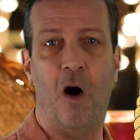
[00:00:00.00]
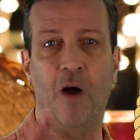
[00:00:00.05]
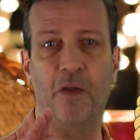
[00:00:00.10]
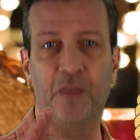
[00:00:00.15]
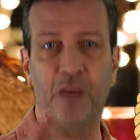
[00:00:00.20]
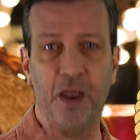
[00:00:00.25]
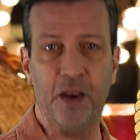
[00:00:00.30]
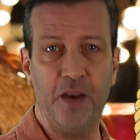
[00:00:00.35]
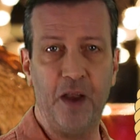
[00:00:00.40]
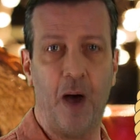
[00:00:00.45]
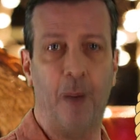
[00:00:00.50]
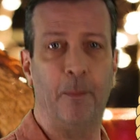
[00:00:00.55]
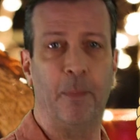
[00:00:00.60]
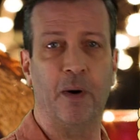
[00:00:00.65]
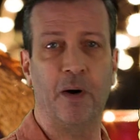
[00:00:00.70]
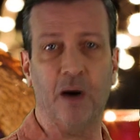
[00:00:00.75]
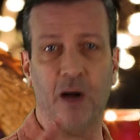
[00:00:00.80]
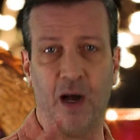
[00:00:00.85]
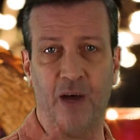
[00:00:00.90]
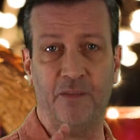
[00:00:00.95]
on the
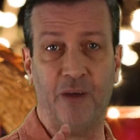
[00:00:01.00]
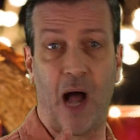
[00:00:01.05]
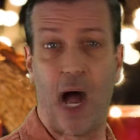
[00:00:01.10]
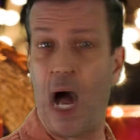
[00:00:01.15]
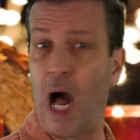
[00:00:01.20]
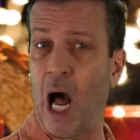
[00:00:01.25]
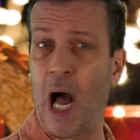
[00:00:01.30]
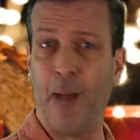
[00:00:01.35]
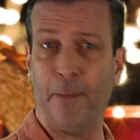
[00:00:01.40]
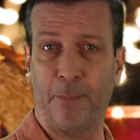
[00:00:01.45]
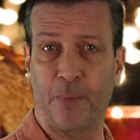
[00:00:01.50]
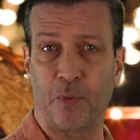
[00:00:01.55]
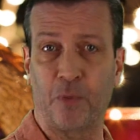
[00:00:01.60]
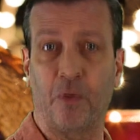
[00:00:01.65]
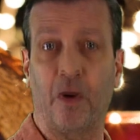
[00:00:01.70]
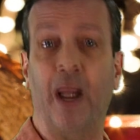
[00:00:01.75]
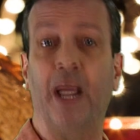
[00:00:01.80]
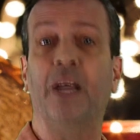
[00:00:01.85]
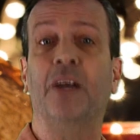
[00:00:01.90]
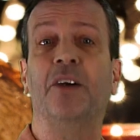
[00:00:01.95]
number of
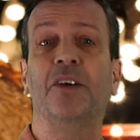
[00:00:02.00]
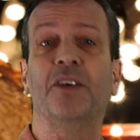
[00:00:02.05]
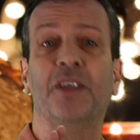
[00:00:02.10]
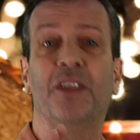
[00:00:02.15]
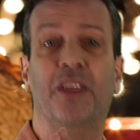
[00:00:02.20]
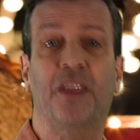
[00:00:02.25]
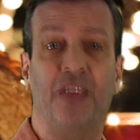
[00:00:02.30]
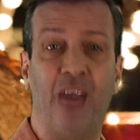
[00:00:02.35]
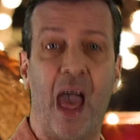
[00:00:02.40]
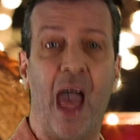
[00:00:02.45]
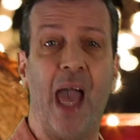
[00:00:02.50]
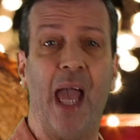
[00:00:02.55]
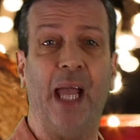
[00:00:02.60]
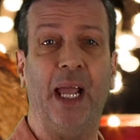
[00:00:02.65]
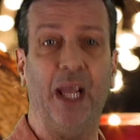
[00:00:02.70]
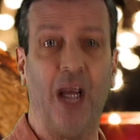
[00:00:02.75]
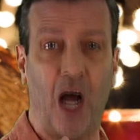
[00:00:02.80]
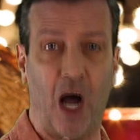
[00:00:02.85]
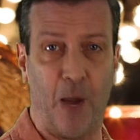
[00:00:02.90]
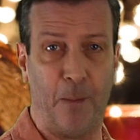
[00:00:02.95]
operators
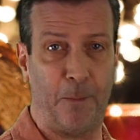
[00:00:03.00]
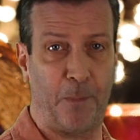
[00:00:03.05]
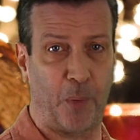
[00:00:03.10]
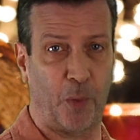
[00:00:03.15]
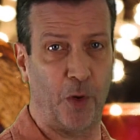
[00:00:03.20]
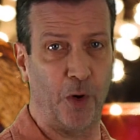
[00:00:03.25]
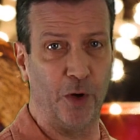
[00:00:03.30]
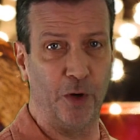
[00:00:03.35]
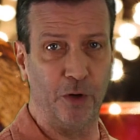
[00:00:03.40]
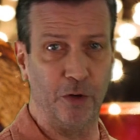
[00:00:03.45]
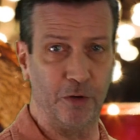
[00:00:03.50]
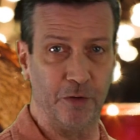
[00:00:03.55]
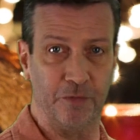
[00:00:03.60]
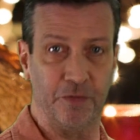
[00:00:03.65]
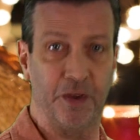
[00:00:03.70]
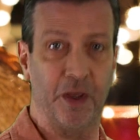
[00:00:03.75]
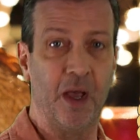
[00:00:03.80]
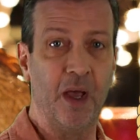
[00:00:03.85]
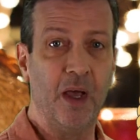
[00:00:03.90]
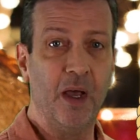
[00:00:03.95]
they
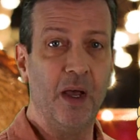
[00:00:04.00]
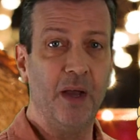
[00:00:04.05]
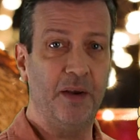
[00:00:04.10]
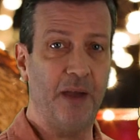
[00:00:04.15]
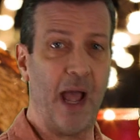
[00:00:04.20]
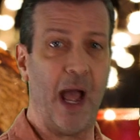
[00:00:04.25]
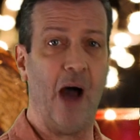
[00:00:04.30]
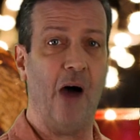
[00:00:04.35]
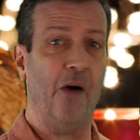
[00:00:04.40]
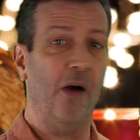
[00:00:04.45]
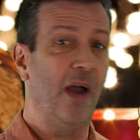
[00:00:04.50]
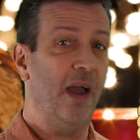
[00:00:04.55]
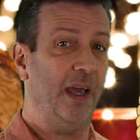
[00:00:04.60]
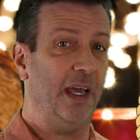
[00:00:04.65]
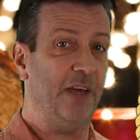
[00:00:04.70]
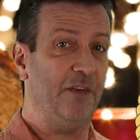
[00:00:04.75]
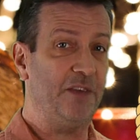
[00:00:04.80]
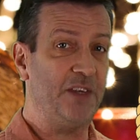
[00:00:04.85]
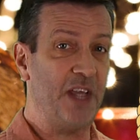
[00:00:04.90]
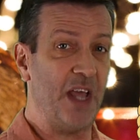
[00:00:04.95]
approved. Now,
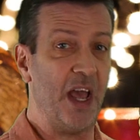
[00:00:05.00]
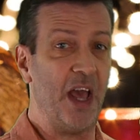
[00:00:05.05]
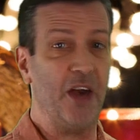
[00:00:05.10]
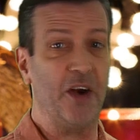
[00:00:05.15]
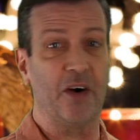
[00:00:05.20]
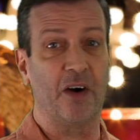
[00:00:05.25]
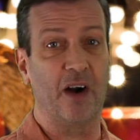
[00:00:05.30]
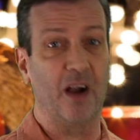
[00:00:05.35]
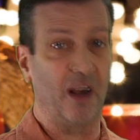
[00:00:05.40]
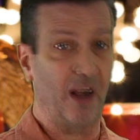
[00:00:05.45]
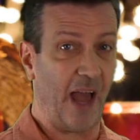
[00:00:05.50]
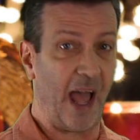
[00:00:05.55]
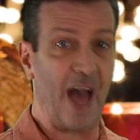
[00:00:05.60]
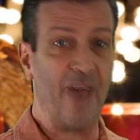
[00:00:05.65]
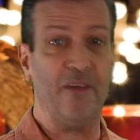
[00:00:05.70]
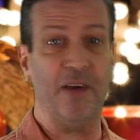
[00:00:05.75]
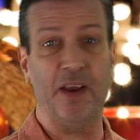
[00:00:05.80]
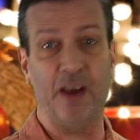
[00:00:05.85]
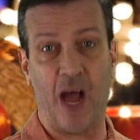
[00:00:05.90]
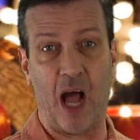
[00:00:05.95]
if 10 or
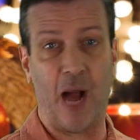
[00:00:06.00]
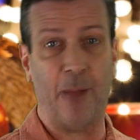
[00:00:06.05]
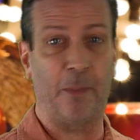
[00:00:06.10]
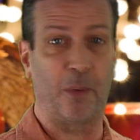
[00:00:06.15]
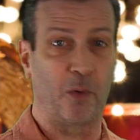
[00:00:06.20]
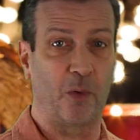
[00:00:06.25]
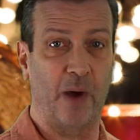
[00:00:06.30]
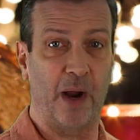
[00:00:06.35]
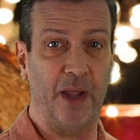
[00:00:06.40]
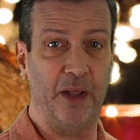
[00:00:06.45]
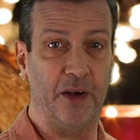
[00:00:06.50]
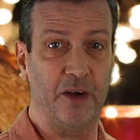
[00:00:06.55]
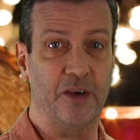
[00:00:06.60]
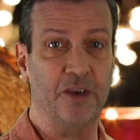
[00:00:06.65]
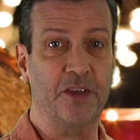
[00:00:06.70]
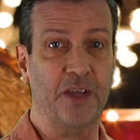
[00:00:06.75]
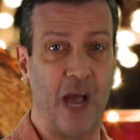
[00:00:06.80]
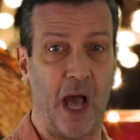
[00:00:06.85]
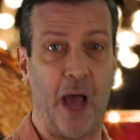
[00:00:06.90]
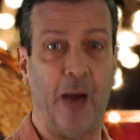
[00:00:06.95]
11
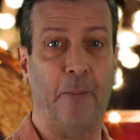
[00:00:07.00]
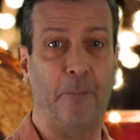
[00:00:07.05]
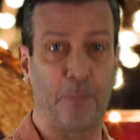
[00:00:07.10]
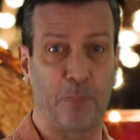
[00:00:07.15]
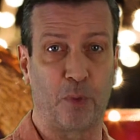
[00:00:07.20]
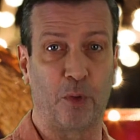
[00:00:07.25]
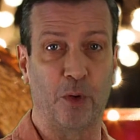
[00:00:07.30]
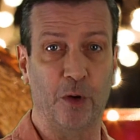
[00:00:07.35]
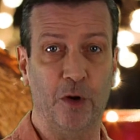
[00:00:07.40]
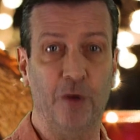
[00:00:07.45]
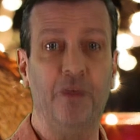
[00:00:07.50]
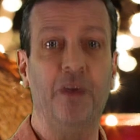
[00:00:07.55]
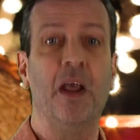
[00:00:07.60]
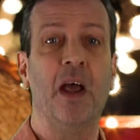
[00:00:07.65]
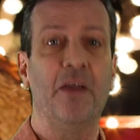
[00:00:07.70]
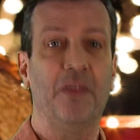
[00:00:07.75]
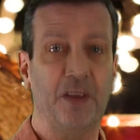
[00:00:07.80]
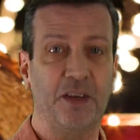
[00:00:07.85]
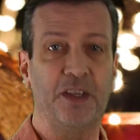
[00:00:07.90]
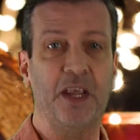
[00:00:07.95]
operators got approved,
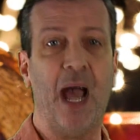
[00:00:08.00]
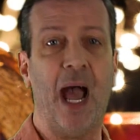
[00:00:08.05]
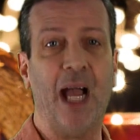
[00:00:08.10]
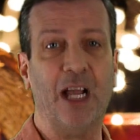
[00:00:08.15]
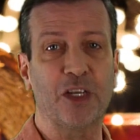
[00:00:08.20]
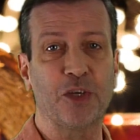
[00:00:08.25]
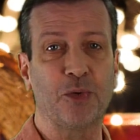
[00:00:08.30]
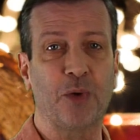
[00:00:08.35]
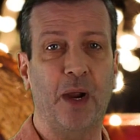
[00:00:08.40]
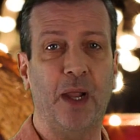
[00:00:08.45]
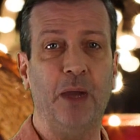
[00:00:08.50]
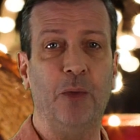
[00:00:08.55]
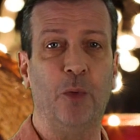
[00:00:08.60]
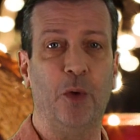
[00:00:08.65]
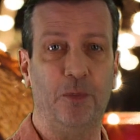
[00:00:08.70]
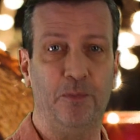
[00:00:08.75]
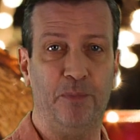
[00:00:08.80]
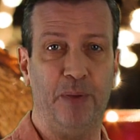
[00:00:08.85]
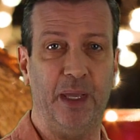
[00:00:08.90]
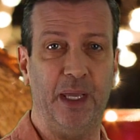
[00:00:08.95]
the tax rate
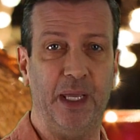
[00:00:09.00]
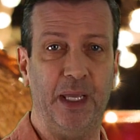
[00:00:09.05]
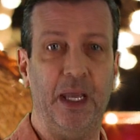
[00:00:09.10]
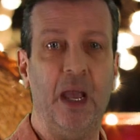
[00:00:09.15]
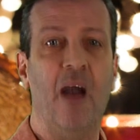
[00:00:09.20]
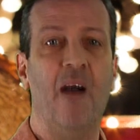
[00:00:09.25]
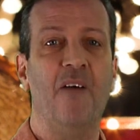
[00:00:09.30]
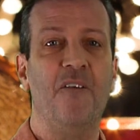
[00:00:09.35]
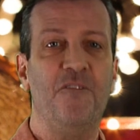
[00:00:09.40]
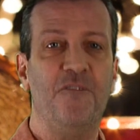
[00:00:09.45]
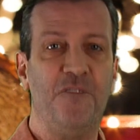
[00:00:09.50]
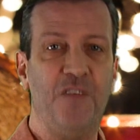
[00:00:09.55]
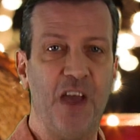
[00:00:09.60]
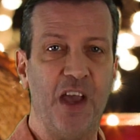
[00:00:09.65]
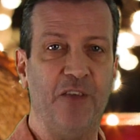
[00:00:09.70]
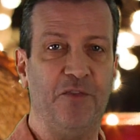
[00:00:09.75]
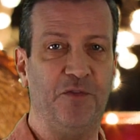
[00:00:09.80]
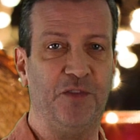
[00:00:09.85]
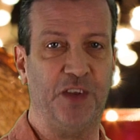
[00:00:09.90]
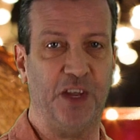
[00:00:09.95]
would be
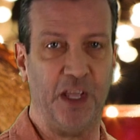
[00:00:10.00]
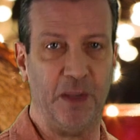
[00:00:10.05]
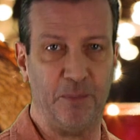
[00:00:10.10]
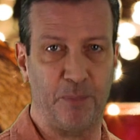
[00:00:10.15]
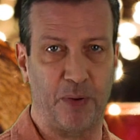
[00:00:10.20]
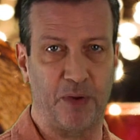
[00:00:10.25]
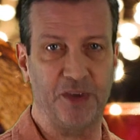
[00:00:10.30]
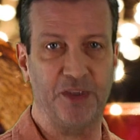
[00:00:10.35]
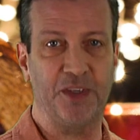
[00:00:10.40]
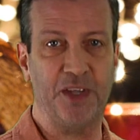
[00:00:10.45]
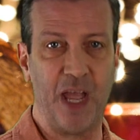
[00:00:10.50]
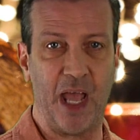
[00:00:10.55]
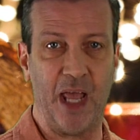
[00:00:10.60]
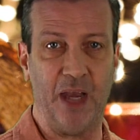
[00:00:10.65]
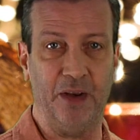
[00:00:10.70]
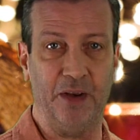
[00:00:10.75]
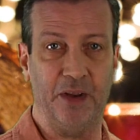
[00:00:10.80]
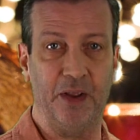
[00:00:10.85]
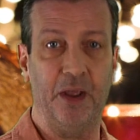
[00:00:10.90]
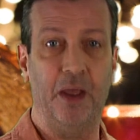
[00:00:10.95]

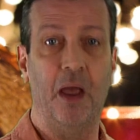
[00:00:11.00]
50%.